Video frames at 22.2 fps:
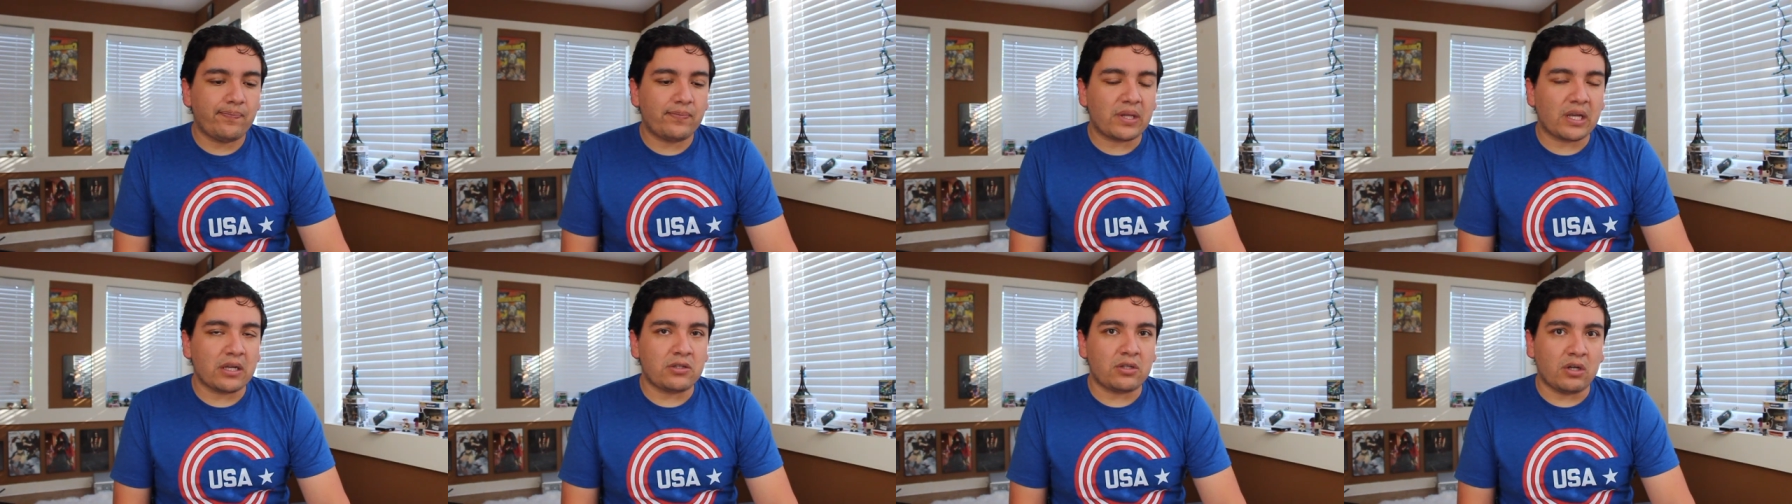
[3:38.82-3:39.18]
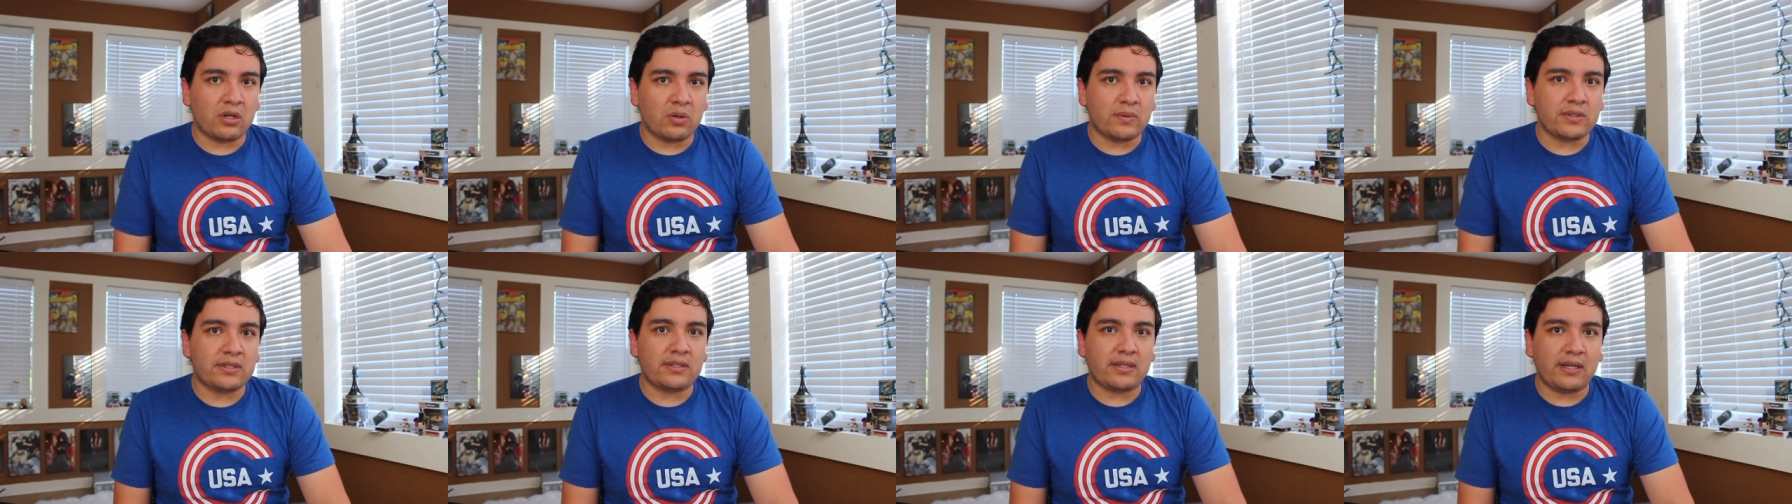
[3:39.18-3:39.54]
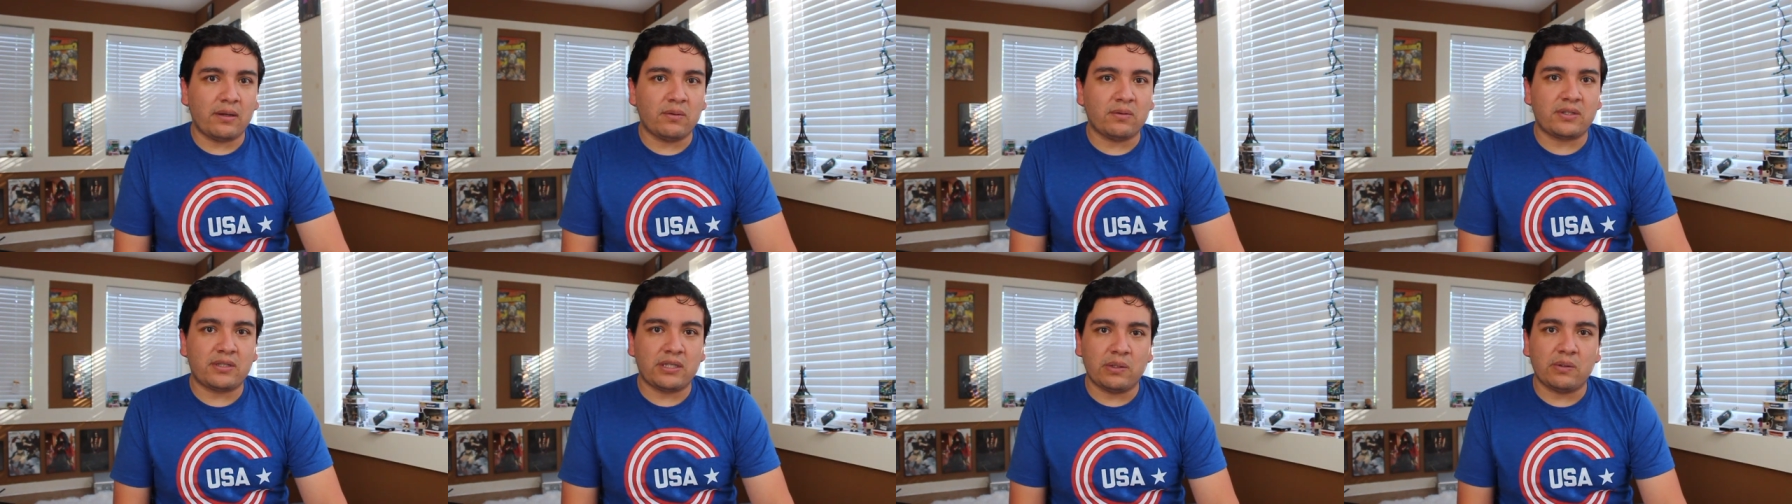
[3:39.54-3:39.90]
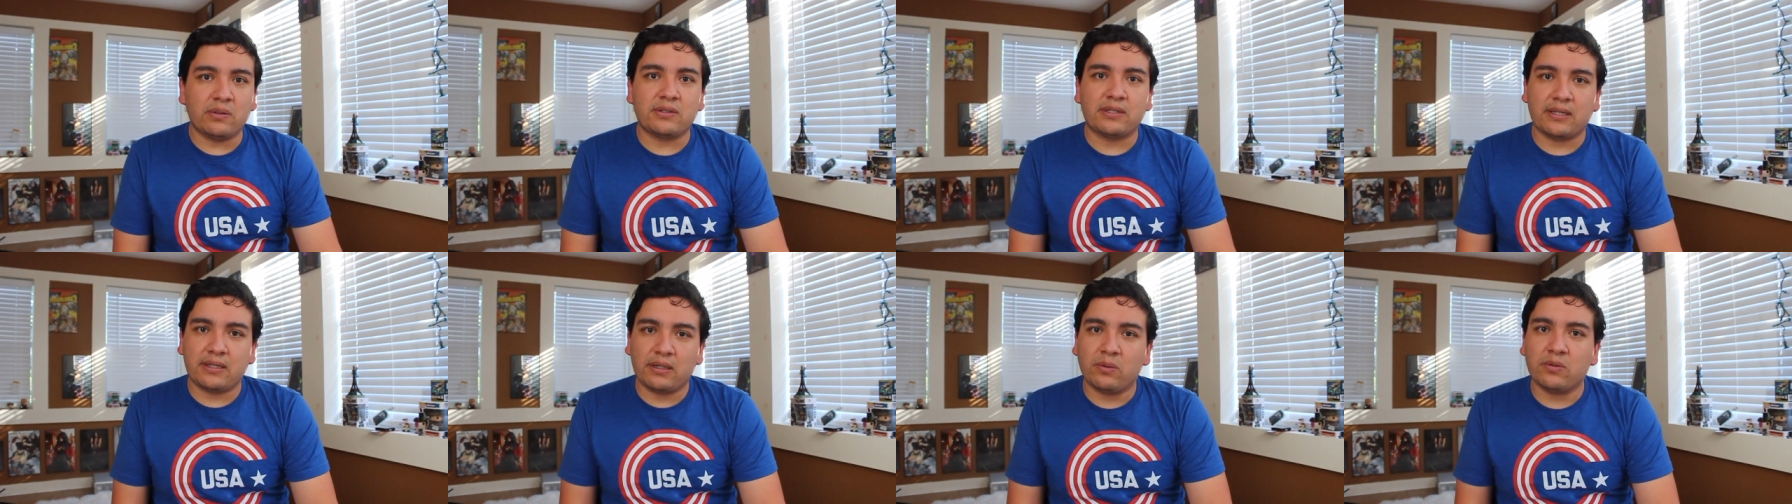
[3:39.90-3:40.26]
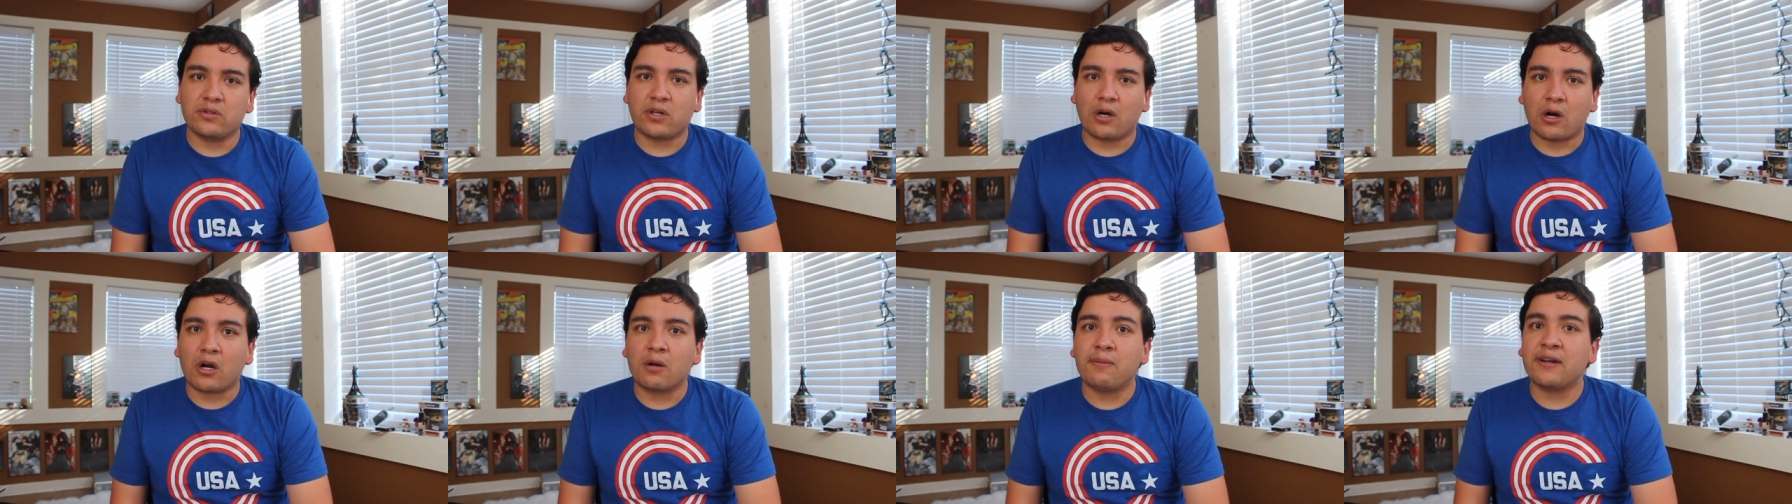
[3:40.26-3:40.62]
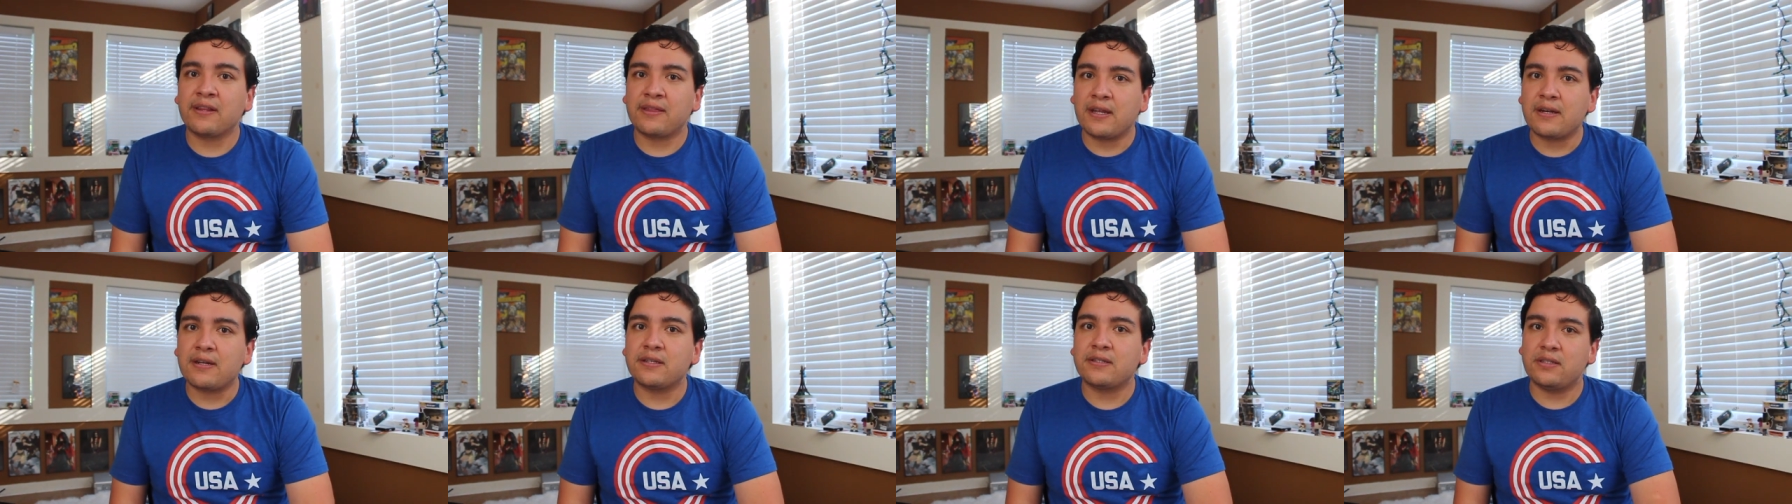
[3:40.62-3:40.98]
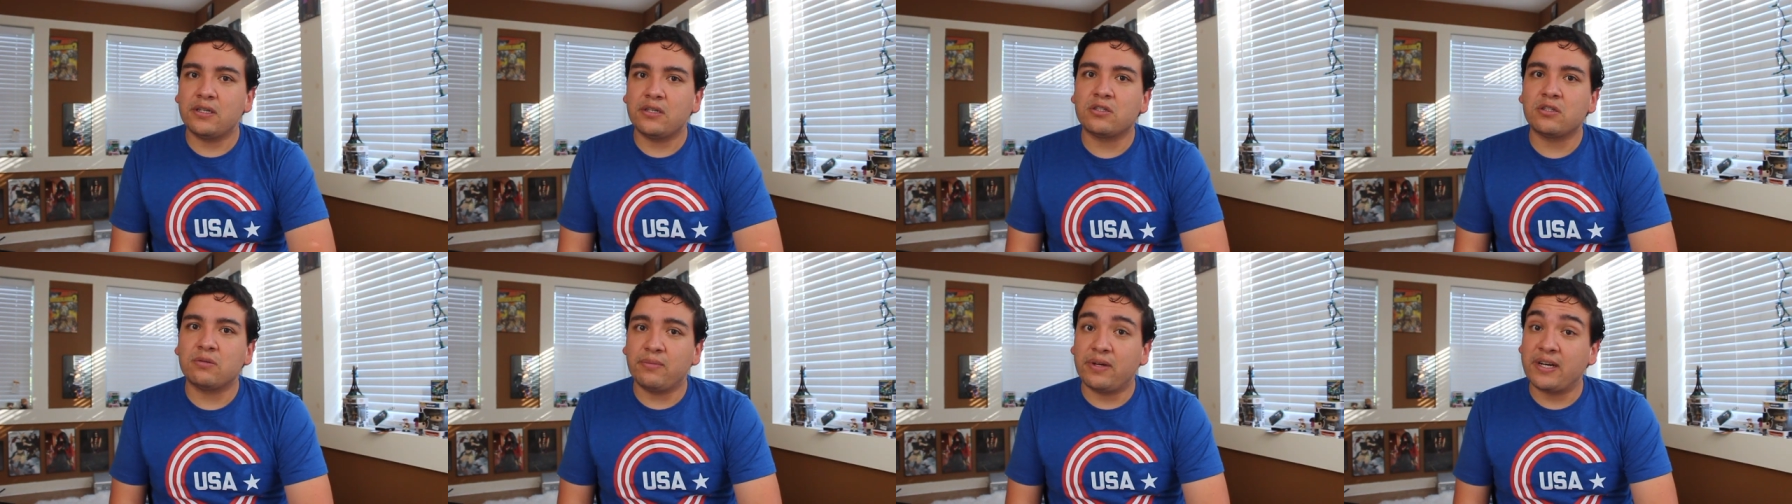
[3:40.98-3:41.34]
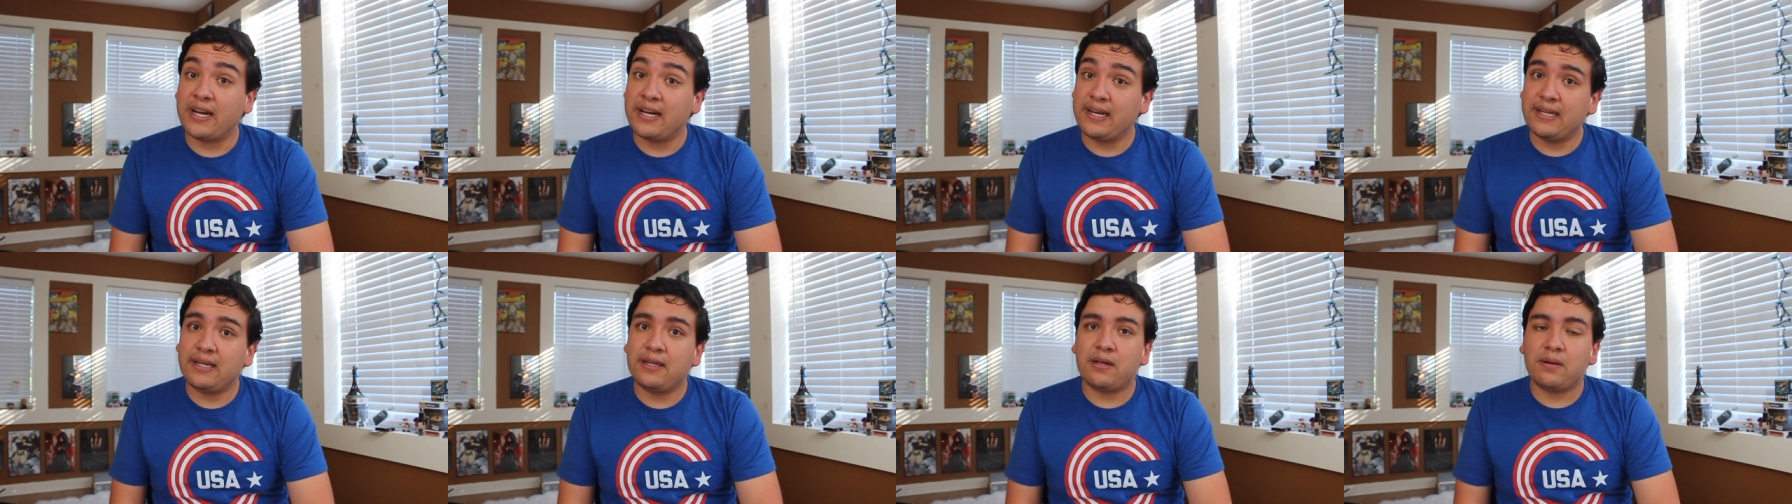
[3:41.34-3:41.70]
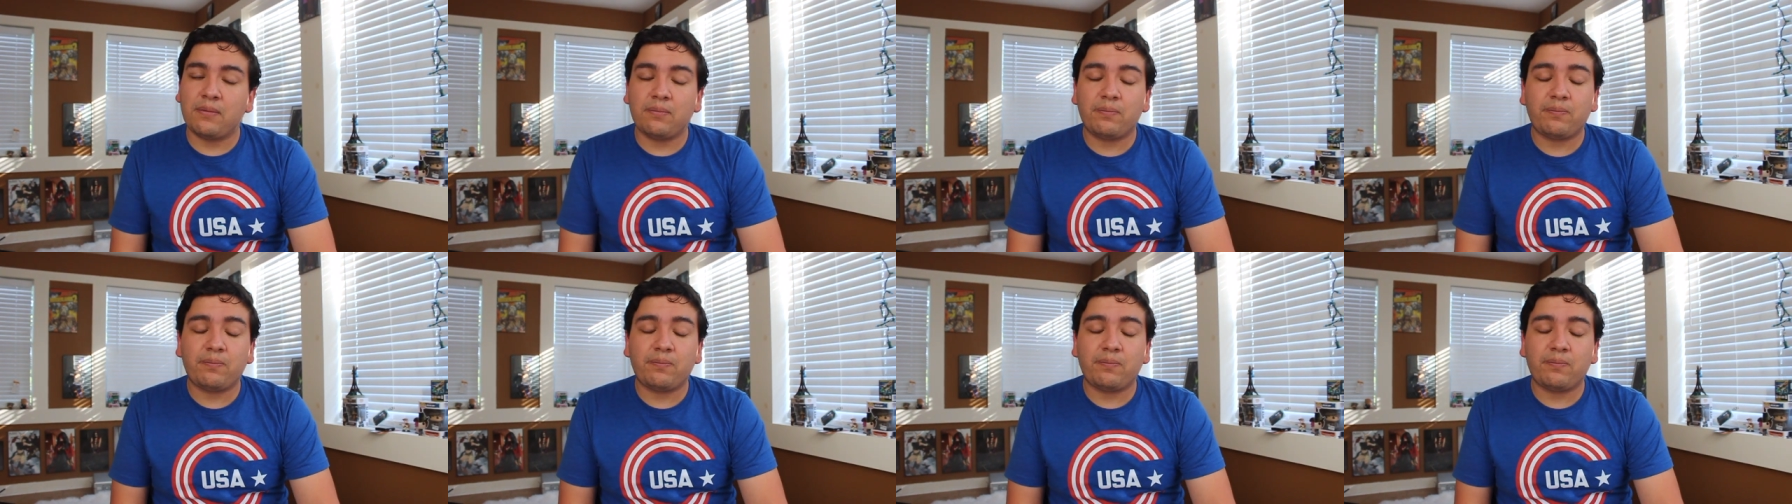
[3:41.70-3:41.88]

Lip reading: So it was hard to make that decision, but I did.